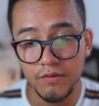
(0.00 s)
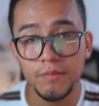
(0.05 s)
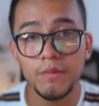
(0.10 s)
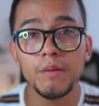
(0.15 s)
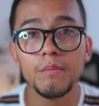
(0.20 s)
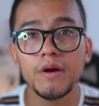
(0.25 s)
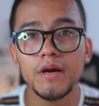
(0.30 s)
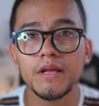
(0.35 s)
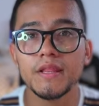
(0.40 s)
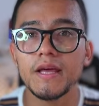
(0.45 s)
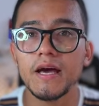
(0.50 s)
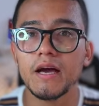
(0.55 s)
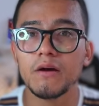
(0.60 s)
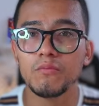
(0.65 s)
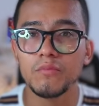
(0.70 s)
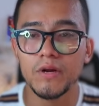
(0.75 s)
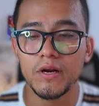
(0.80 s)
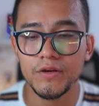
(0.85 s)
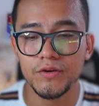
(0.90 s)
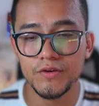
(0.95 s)
Remember
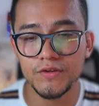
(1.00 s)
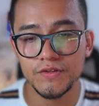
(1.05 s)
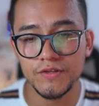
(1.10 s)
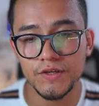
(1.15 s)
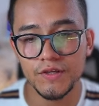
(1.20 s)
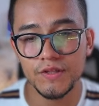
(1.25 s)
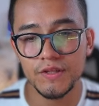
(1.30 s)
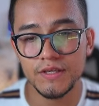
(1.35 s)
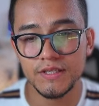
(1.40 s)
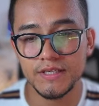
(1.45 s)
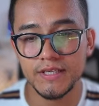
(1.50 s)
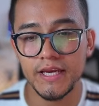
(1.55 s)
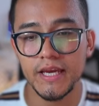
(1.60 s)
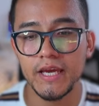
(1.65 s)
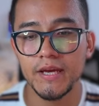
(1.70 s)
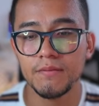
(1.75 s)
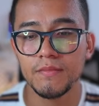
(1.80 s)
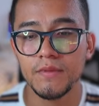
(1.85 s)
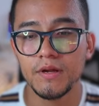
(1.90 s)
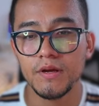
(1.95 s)
that we are using the
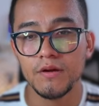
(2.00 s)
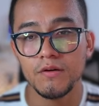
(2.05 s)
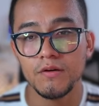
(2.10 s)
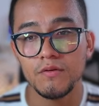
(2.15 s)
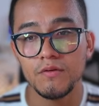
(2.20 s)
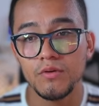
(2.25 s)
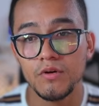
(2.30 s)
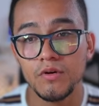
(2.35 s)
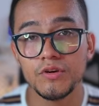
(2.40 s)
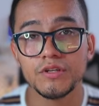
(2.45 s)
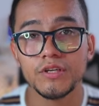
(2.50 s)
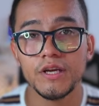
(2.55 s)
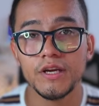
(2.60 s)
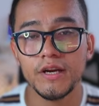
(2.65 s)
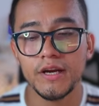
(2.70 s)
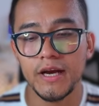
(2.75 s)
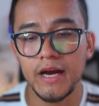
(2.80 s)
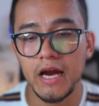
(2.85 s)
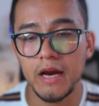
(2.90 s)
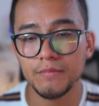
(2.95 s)
same
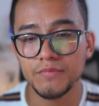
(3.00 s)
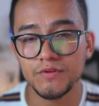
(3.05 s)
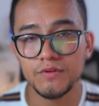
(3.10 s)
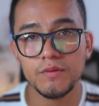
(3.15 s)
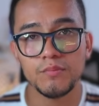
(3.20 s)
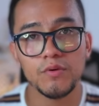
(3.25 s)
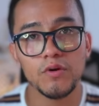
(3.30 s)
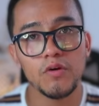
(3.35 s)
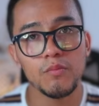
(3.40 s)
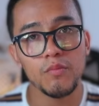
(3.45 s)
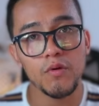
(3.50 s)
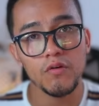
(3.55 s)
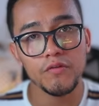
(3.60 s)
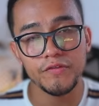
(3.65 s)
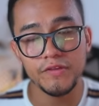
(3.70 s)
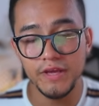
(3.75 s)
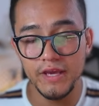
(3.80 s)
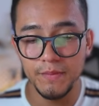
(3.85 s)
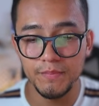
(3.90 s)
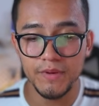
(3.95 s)
container app to deploy
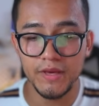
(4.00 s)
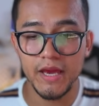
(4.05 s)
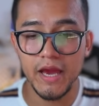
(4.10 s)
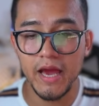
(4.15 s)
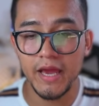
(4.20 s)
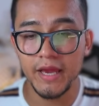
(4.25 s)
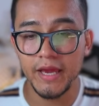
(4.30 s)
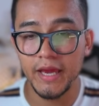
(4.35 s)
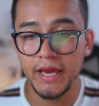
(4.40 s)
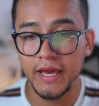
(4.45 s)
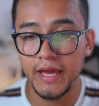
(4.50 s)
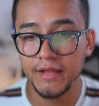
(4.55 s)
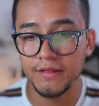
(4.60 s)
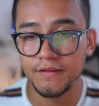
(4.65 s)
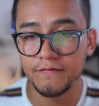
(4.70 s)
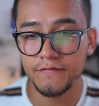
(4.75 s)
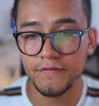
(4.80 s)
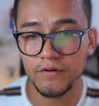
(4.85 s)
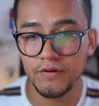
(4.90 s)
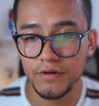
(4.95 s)
both the API
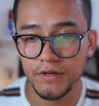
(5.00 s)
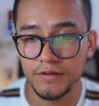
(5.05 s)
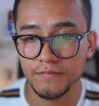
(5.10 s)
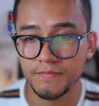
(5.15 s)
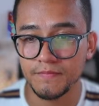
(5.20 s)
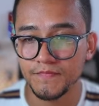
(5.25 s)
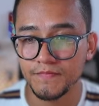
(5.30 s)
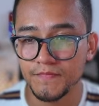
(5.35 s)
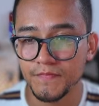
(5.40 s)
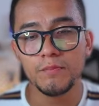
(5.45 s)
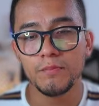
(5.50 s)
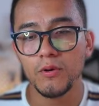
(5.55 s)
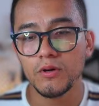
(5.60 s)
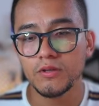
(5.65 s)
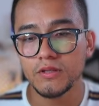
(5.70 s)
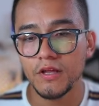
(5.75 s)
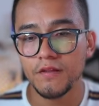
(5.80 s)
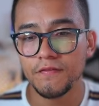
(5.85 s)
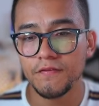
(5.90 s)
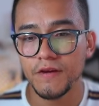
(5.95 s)
and the front end. One
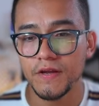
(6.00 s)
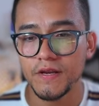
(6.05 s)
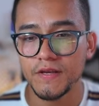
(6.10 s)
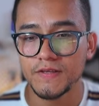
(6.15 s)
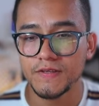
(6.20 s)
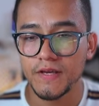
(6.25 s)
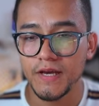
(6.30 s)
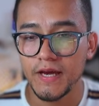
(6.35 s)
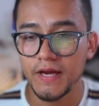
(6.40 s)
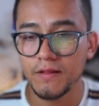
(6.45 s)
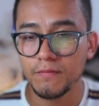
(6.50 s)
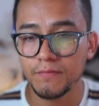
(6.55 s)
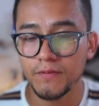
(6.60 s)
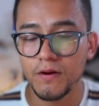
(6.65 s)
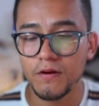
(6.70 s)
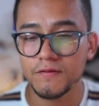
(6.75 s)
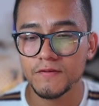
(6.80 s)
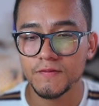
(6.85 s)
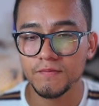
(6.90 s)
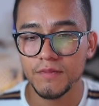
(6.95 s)
important thing is the help
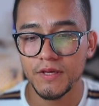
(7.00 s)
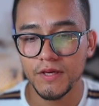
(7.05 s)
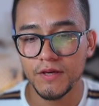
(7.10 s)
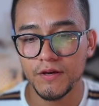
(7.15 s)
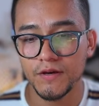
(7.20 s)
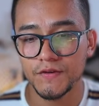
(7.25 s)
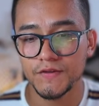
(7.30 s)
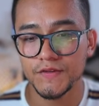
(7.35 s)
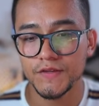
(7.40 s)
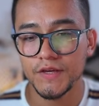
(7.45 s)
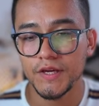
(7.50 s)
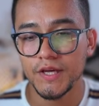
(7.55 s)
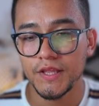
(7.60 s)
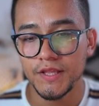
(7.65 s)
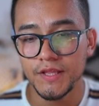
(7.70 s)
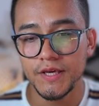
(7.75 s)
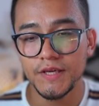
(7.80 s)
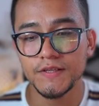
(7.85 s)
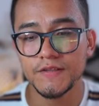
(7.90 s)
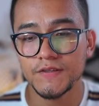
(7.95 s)
routes, because
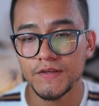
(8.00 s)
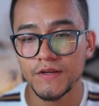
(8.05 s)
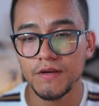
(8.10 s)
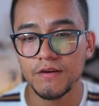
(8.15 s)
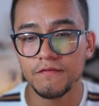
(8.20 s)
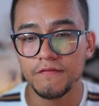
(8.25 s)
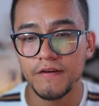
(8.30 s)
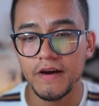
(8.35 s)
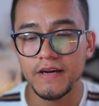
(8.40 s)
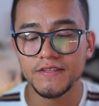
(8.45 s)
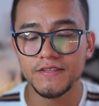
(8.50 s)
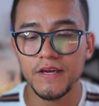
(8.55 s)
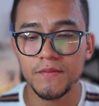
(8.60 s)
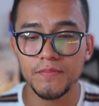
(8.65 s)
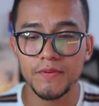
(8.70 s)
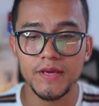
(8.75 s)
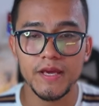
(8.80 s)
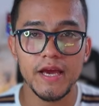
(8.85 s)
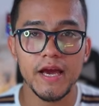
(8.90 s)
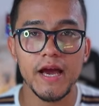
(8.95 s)
this
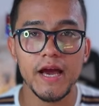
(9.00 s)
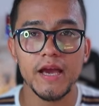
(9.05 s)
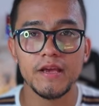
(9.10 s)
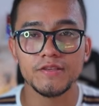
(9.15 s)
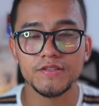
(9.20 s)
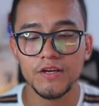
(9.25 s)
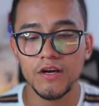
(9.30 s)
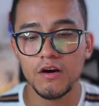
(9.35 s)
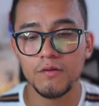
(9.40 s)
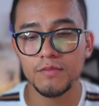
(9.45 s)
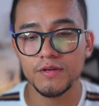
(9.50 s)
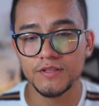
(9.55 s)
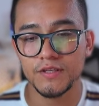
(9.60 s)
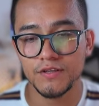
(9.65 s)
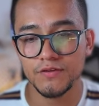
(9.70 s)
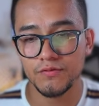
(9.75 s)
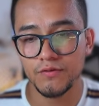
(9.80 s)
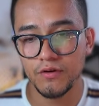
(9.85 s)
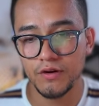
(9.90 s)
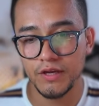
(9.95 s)
FastAPI
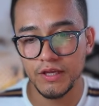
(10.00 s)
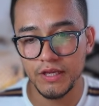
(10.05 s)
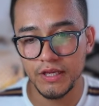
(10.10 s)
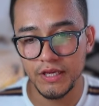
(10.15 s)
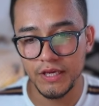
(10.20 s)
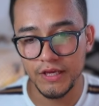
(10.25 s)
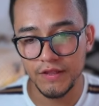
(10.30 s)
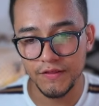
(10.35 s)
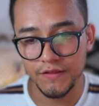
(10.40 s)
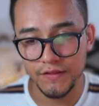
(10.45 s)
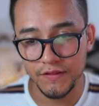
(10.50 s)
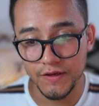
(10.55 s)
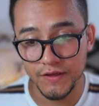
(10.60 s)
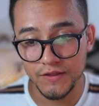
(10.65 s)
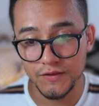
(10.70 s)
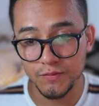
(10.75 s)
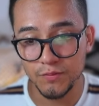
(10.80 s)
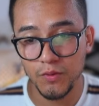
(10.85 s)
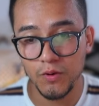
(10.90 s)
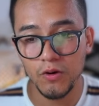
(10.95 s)
service is running in
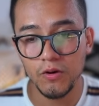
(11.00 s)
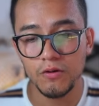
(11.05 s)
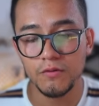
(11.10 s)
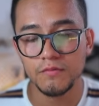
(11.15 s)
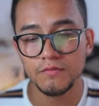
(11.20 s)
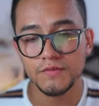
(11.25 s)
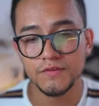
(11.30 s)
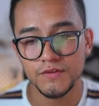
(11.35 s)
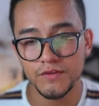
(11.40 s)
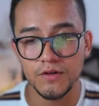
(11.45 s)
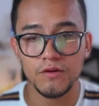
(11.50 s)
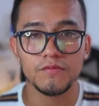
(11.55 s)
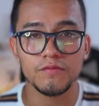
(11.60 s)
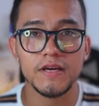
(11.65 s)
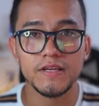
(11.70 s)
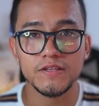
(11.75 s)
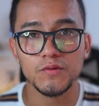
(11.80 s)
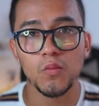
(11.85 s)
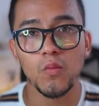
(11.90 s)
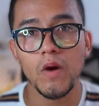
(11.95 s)
this port. So
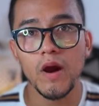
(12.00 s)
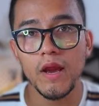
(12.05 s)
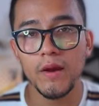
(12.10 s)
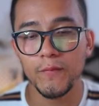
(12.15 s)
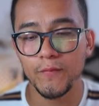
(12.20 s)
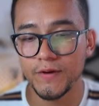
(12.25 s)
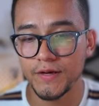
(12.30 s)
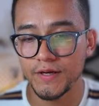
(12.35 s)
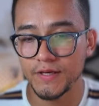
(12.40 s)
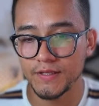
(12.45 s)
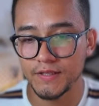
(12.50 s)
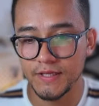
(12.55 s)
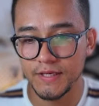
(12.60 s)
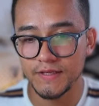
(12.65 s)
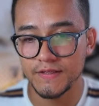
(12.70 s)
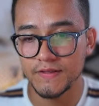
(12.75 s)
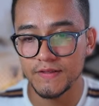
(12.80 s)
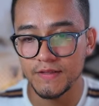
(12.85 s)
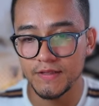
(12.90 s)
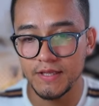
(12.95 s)
that's why we
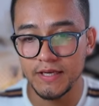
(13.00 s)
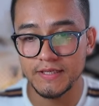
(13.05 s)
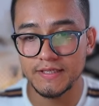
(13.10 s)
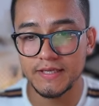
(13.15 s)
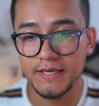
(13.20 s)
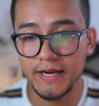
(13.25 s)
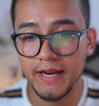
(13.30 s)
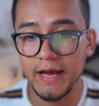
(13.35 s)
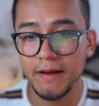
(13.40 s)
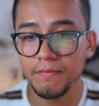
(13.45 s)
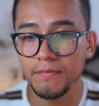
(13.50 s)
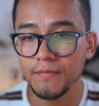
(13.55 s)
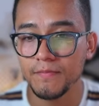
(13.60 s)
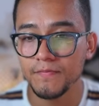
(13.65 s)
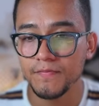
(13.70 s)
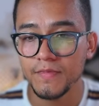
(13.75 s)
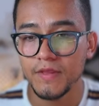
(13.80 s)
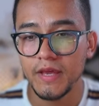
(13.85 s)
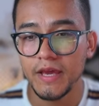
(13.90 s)
did this setup.